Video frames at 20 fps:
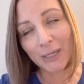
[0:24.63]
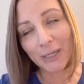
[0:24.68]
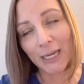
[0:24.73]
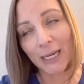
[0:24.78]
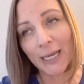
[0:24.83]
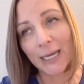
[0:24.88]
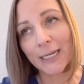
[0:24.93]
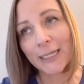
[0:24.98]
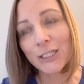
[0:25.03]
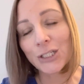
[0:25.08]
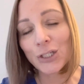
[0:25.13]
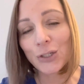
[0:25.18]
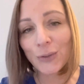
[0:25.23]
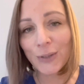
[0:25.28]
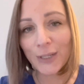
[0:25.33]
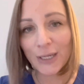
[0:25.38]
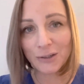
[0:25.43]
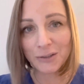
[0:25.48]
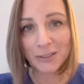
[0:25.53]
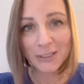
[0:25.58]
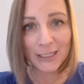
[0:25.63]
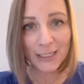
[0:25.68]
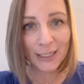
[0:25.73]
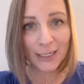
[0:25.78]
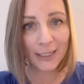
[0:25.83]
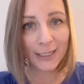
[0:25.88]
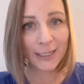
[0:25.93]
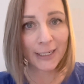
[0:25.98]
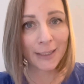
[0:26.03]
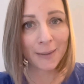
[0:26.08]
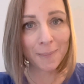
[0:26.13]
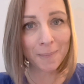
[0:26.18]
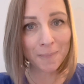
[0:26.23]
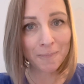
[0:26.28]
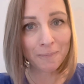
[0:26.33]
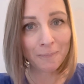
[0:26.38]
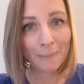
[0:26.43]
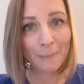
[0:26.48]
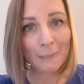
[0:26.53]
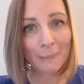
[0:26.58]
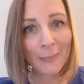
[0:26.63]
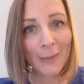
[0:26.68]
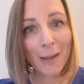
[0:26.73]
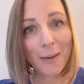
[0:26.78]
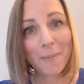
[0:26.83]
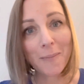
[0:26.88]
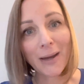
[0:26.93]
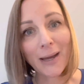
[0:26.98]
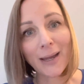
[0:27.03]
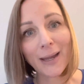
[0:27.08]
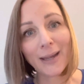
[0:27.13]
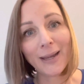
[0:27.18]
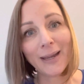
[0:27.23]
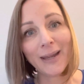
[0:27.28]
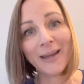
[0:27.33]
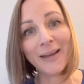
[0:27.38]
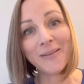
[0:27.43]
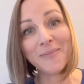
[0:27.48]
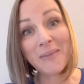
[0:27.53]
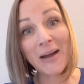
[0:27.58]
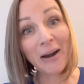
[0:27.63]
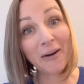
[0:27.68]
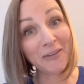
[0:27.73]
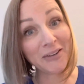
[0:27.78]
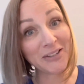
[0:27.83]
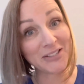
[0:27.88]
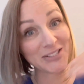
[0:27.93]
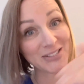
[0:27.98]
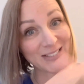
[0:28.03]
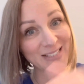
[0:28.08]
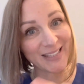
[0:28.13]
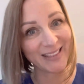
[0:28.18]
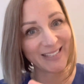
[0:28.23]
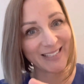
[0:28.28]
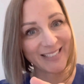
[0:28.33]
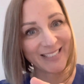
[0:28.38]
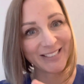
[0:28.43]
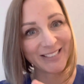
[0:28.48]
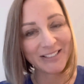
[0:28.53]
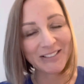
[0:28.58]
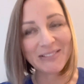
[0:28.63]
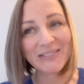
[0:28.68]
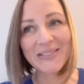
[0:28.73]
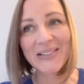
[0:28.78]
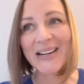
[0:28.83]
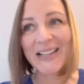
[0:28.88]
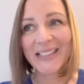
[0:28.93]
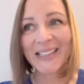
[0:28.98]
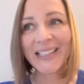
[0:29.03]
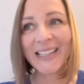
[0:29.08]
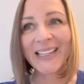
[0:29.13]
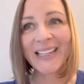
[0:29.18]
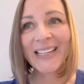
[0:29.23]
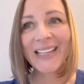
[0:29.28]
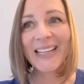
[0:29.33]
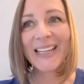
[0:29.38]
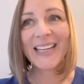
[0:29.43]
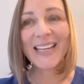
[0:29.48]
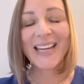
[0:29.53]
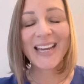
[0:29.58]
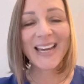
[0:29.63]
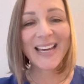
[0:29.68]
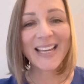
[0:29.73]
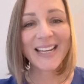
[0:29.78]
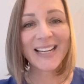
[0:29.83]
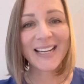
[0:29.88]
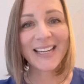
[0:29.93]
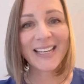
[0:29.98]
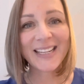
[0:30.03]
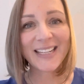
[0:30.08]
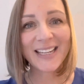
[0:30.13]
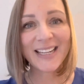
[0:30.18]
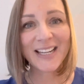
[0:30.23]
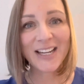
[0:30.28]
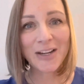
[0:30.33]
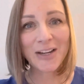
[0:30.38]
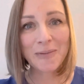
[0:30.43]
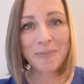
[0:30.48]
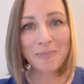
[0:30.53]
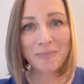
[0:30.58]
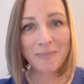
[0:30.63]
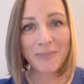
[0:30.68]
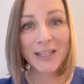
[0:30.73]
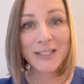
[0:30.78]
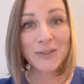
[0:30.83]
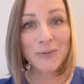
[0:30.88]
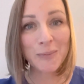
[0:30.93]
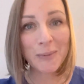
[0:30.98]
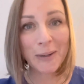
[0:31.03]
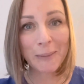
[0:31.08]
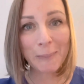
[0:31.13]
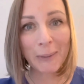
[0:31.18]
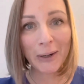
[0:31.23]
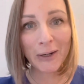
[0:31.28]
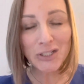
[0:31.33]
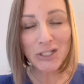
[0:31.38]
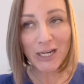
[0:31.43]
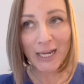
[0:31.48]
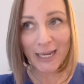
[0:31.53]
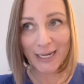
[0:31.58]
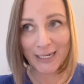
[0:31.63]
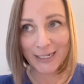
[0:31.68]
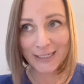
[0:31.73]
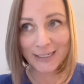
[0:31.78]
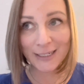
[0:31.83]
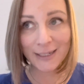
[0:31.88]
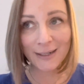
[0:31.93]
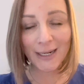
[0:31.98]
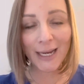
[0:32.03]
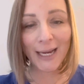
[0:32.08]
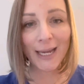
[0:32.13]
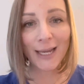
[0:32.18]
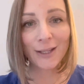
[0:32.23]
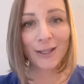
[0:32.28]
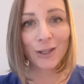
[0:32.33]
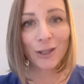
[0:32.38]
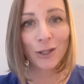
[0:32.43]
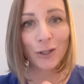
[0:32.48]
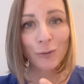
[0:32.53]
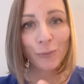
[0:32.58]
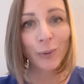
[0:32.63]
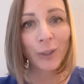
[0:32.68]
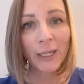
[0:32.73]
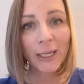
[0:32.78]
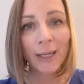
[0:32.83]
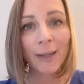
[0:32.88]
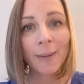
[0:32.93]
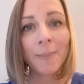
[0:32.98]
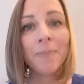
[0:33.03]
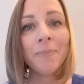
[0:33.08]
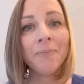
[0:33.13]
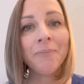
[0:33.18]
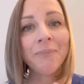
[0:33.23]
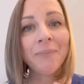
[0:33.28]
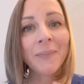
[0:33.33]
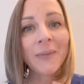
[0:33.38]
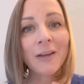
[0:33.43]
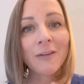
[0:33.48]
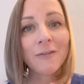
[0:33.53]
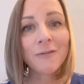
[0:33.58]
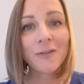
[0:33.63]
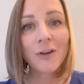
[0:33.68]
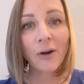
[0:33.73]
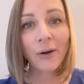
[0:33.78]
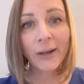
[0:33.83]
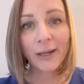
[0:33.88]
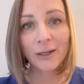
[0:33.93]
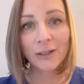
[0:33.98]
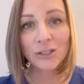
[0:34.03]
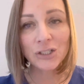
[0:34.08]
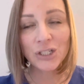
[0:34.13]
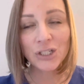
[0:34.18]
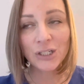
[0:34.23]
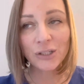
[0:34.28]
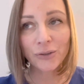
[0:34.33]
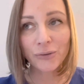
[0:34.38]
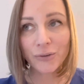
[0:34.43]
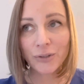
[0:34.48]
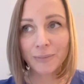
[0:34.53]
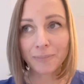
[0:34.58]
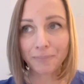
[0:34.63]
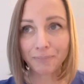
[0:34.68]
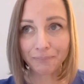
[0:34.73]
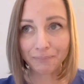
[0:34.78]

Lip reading: And in 2009, my marriage did this as well. And that's when my marriage ended, and I had 3 very young children.